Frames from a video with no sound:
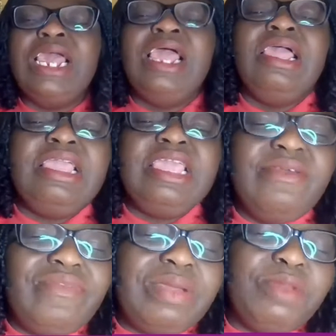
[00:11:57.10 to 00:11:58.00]
Give
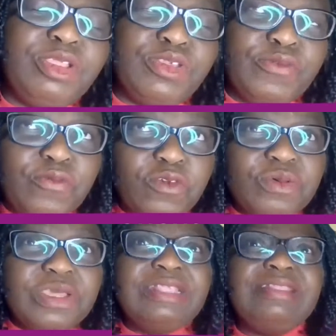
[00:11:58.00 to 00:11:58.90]
them lots of
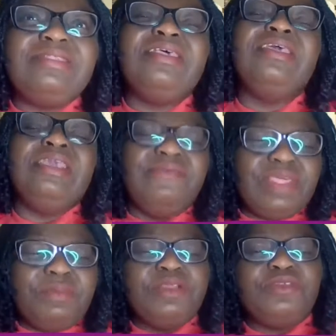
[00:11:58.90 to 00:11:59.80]
fluids, give them
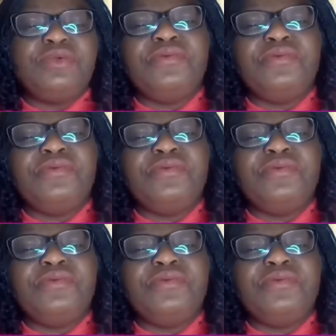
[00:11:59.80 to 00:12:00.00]
lots of